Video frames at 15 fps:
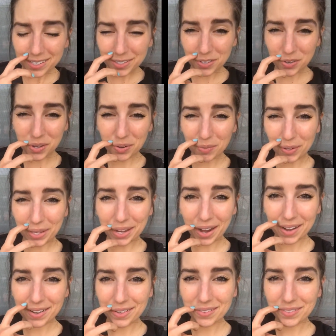So you can really
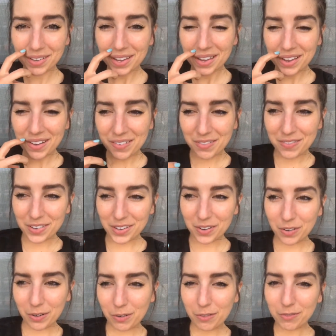kind of
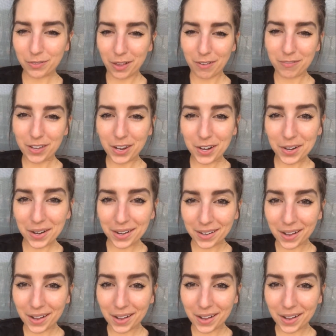feel fluffier